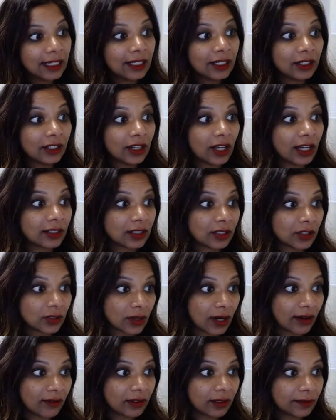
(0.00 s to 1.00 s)
not to
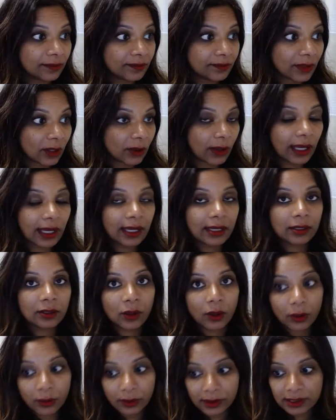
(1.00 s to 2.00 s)
travel. Okay, I
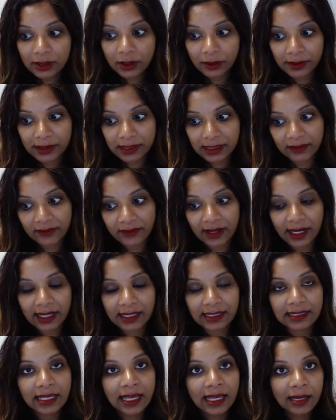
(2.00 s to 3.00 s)
always
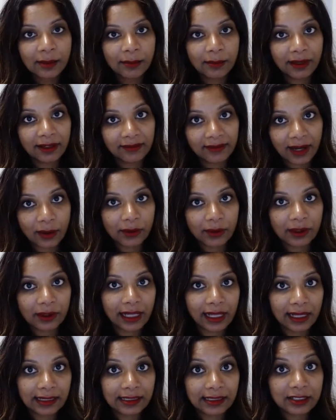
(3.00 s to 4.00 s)
advise my VAWA
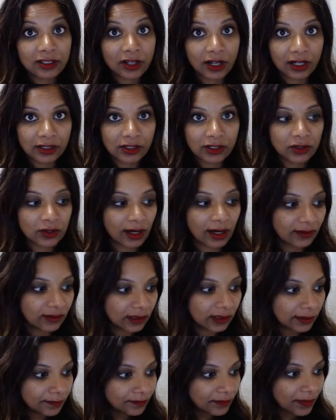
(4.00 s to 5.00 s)
clients not to
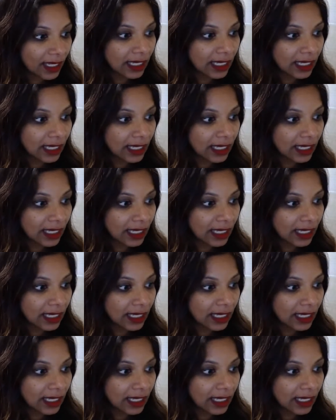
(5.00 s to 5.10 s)
travel.